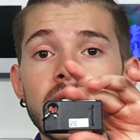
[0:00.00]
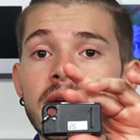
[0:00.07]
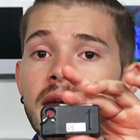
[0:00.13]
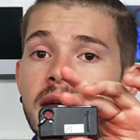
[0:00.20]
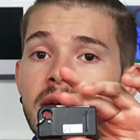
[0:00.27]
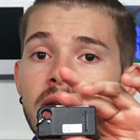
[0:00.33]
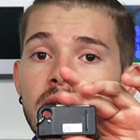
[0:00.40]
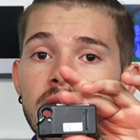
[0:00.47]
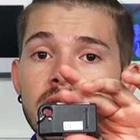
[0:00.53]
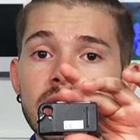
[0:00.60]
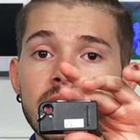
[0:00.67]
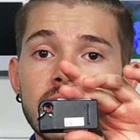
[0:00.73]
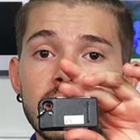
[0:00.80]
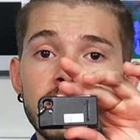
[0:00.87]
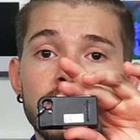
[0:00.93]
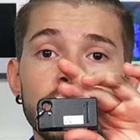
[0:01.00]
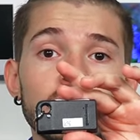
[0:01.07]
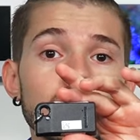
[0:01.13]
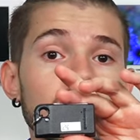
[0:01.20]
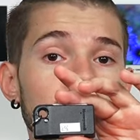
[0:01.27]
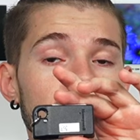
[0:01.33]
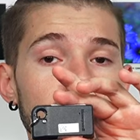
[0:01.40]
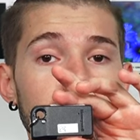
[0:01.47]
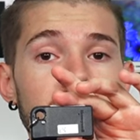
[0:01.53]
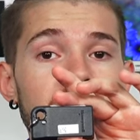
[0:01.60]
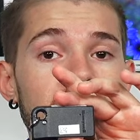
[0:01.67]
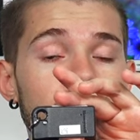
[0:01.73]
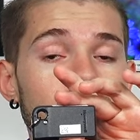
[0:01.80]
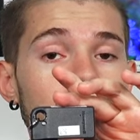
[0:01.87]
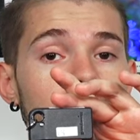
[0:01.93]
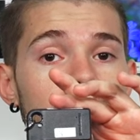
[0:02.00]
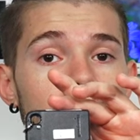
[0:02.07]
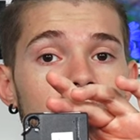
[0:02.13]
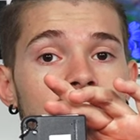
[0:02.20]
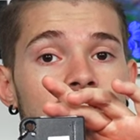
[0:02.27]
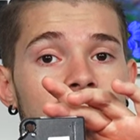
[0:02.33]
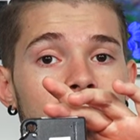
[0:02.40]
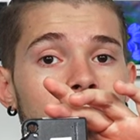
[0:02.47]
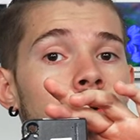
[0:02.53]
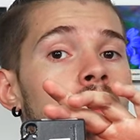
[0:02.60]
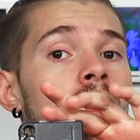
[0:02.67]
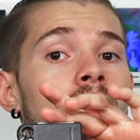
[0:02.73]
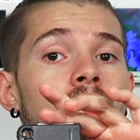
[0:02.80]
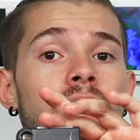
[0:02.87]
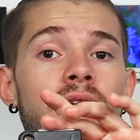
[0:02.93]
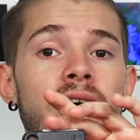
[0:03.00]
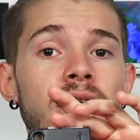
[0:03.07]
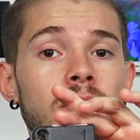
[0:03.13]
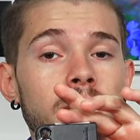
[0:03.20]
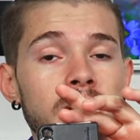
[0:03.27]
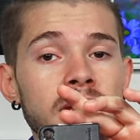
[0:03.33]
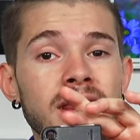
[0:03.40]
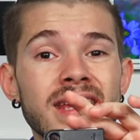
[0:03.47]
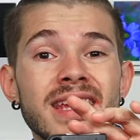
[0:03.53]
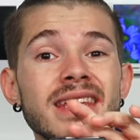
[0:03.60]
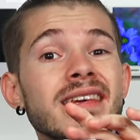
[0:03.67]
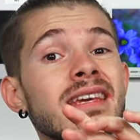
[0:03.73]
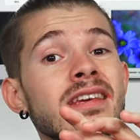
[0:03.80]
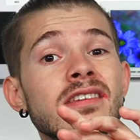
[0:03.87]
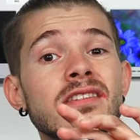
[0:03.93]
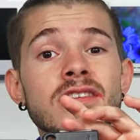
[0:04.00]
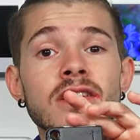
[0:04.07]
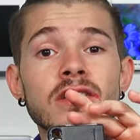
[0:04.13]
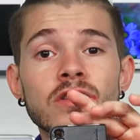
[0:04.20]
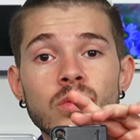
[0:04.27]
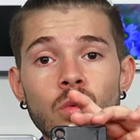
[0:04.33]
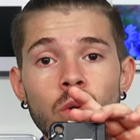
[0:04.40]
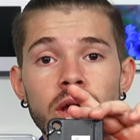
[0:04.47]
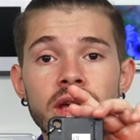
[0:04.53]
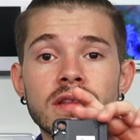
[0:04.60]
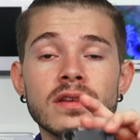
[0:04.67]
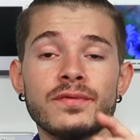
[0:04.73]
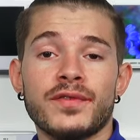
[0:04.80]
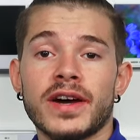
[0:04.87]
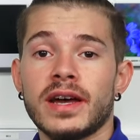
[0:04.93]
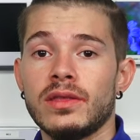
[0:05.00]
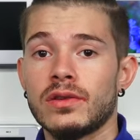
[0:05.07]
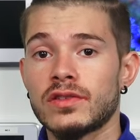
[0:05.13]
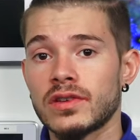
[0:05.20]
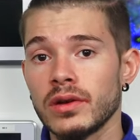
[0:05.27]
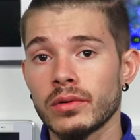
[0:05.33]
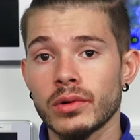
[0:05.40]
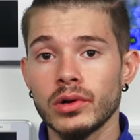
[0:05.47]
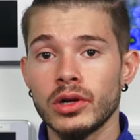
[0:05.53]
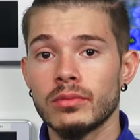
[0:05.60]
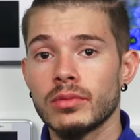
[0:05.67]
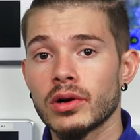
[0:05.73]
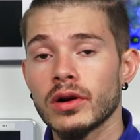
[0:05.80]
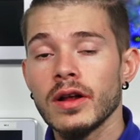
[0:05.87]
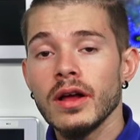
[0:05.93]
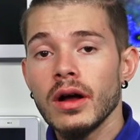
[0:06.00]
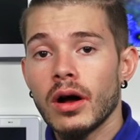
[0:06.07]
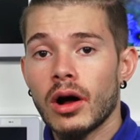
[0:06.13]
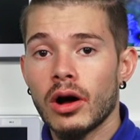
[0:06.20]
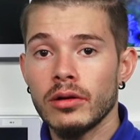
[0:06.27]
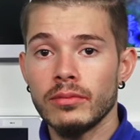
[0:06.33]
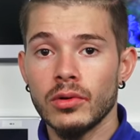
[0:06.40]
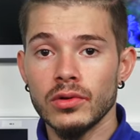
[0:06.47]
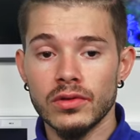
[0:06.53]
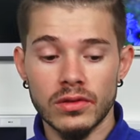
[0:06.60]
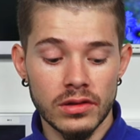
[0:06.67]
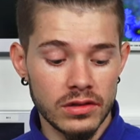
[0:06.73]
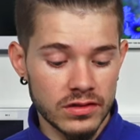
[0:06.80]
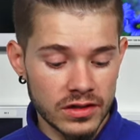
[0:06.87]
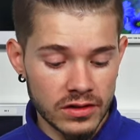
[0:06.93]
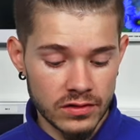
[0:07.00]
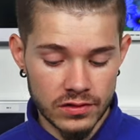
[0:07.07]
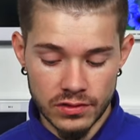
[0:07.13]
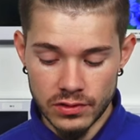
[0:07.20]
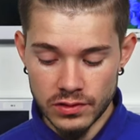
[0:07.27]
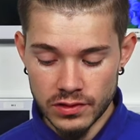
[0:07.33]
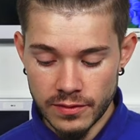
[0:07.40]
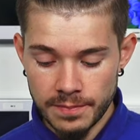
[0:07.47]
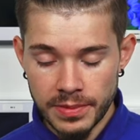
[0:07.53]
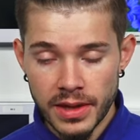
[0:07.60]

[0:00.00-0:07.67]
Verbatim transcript: And eh, if you look at the back, you'll see the sticker That'll be the easiest way to find the serial number on most of these sensors.